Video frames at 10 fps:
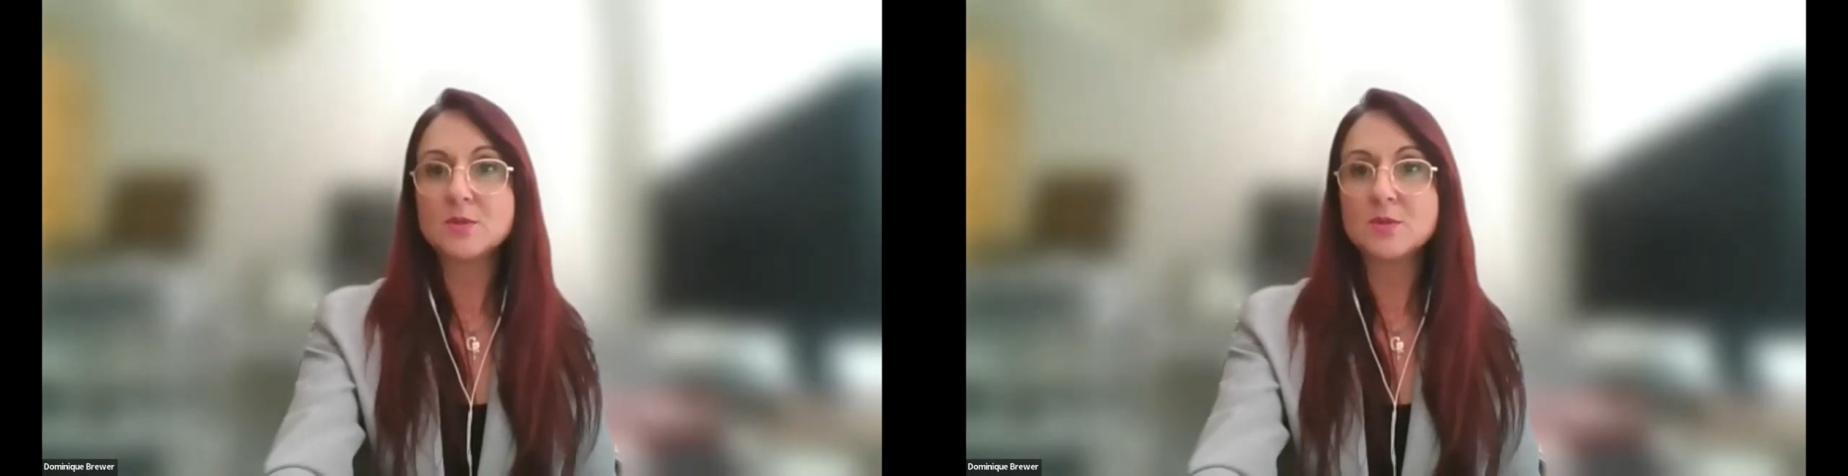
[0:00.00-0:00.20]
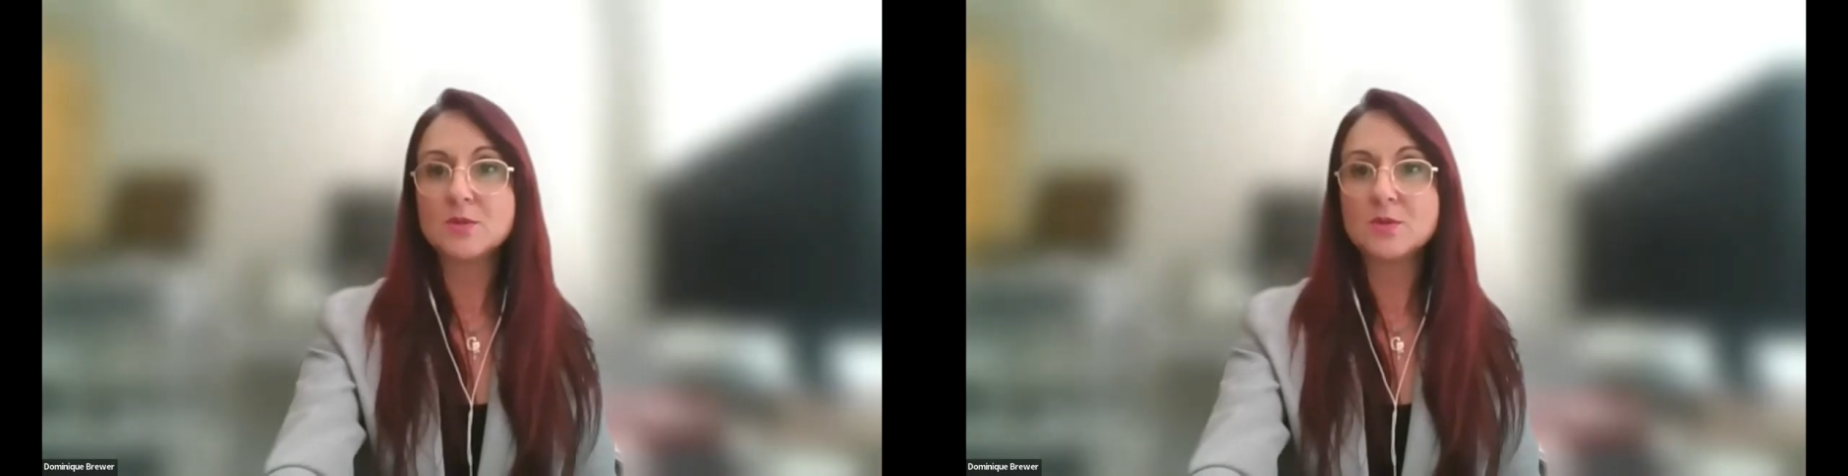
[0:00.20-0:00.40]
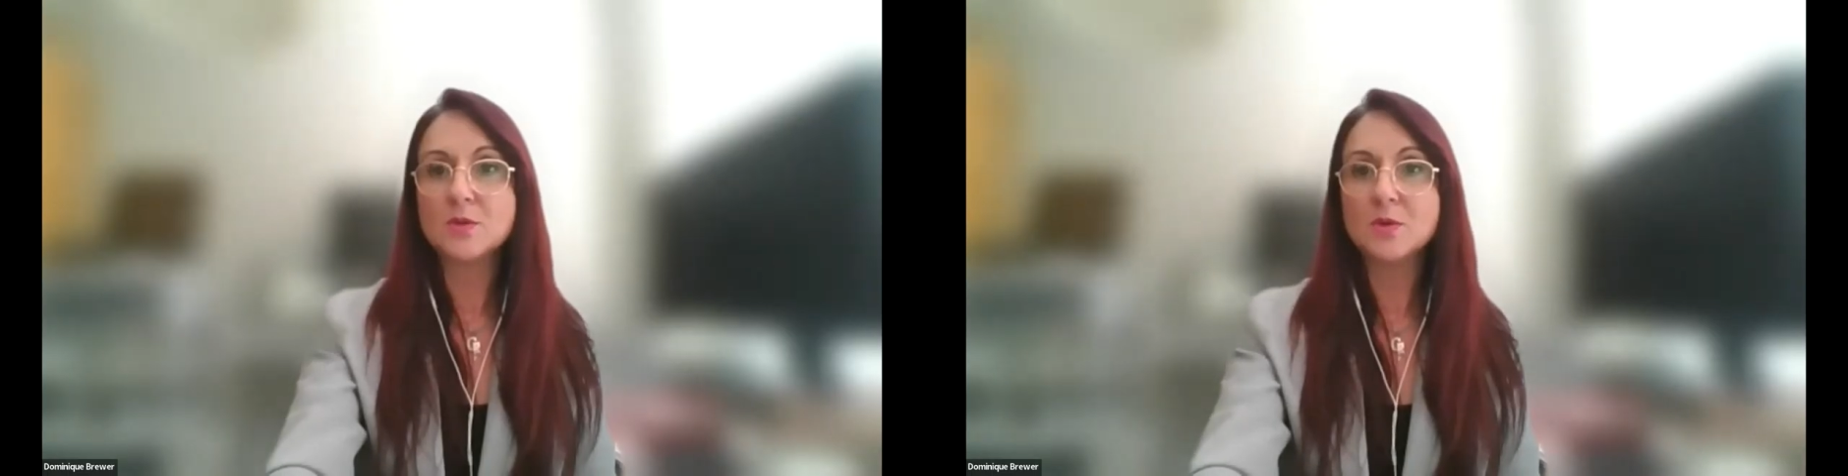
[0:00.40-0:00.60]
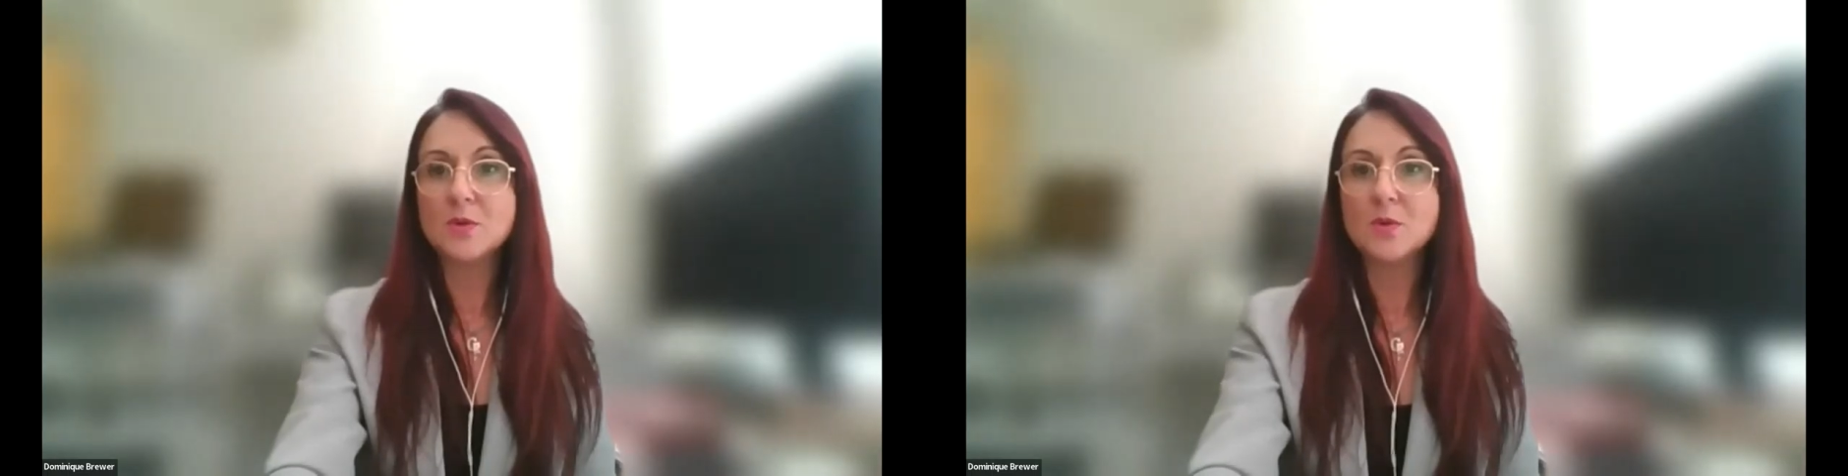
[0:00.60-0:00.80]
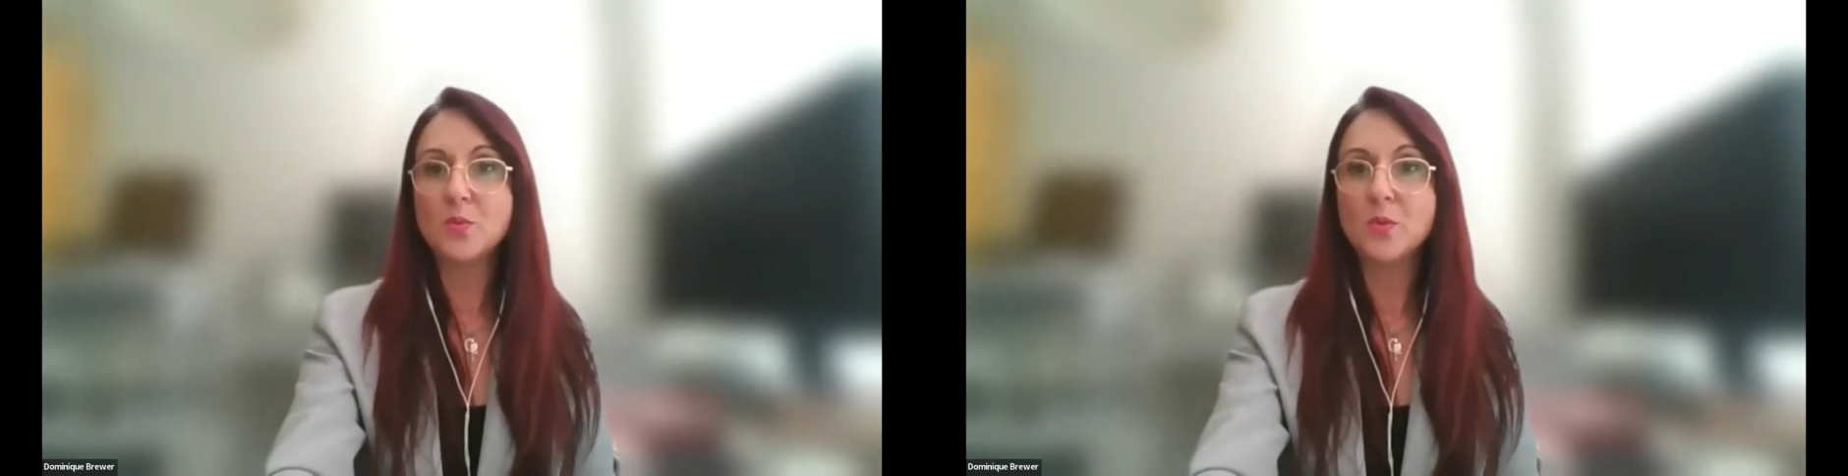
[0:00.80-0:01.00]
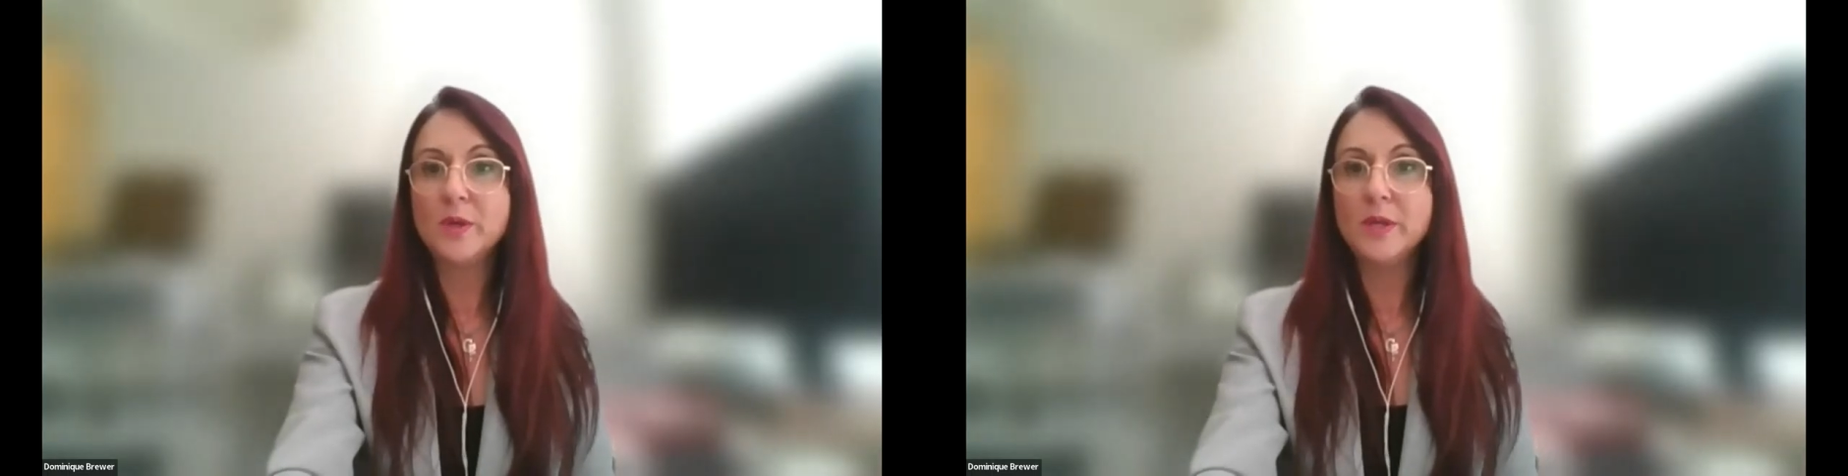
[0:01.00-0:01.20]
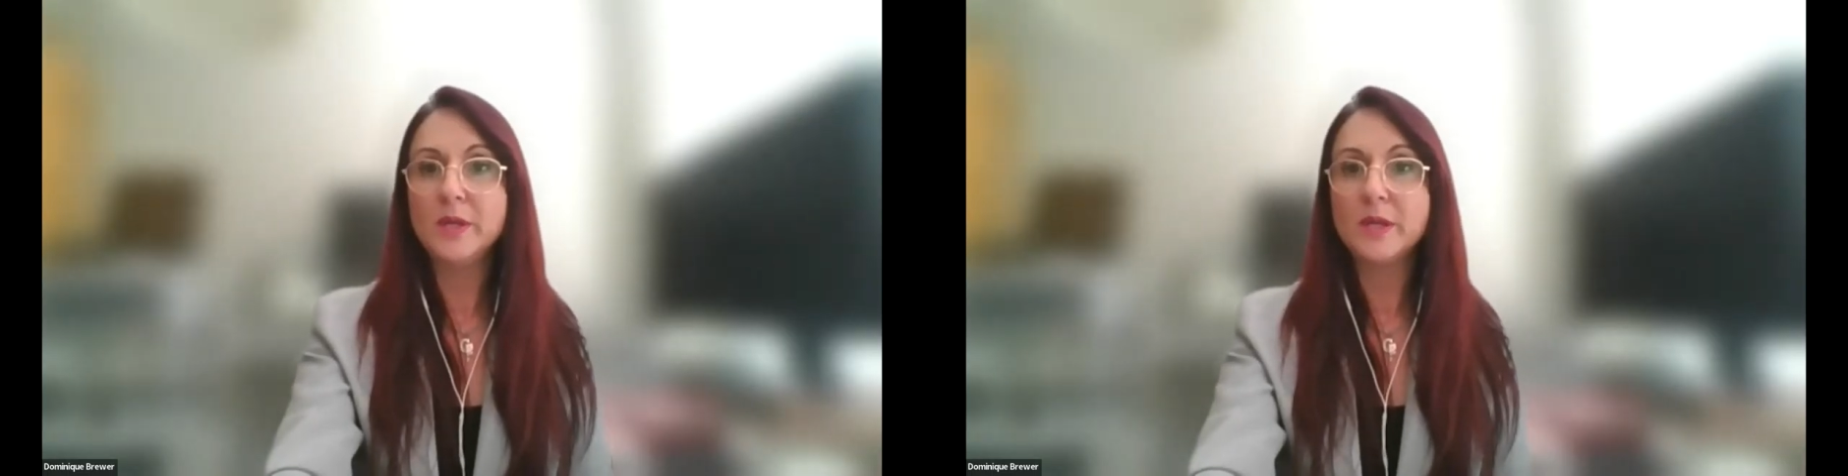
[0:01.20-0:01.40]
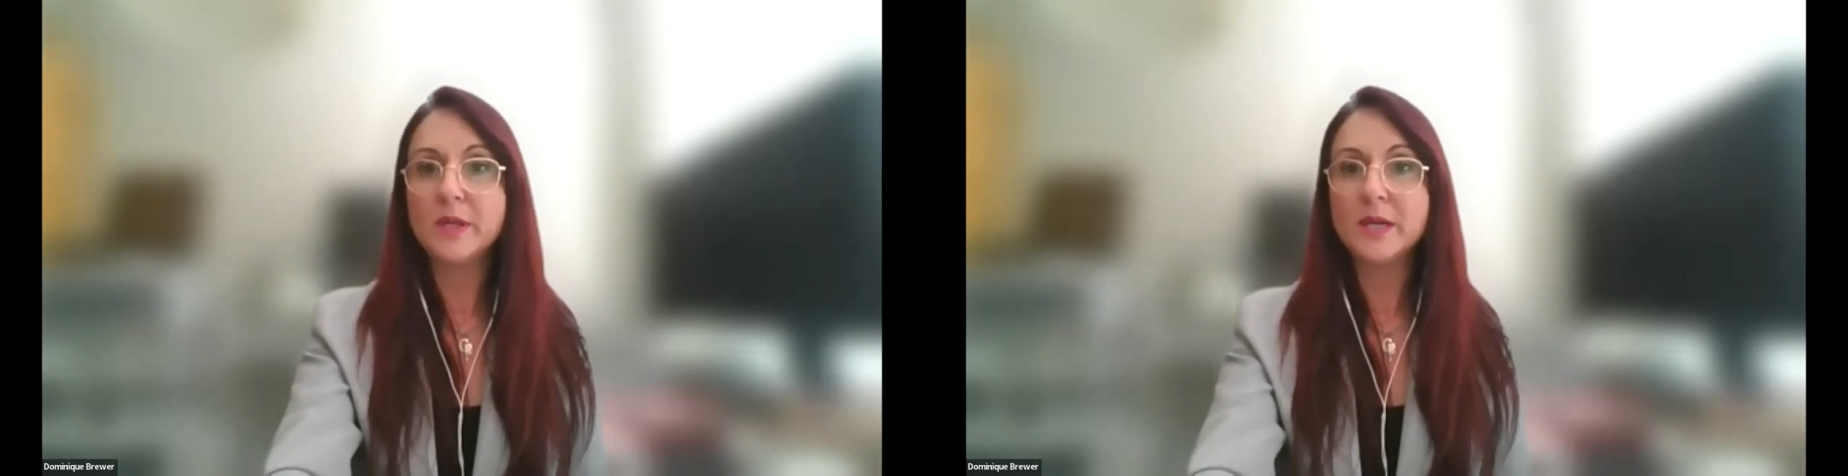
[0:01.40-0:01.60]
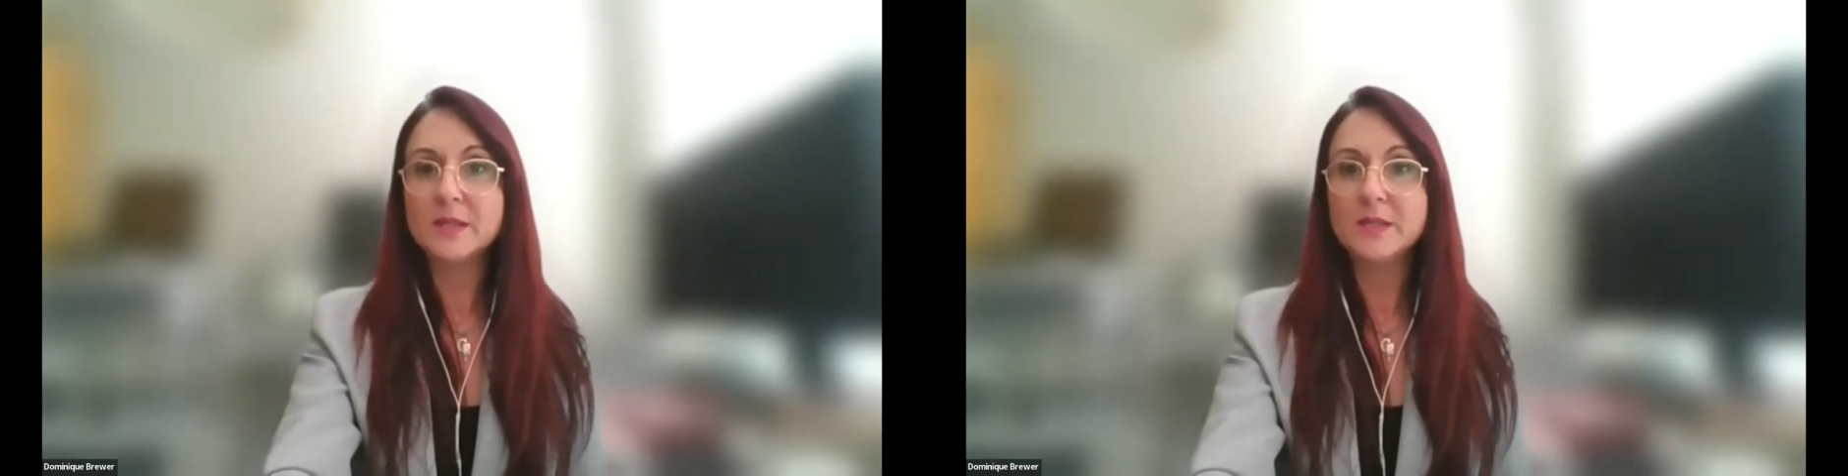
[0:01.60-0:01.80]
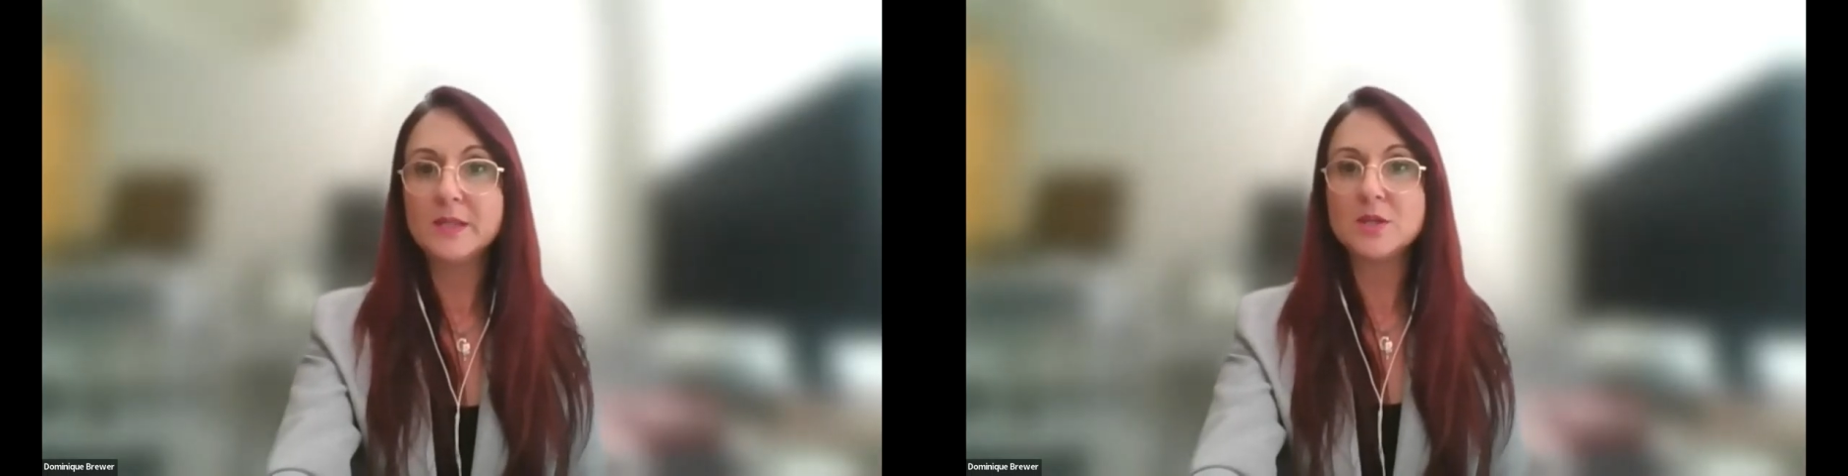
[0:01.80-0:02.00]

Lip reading: So Kathleen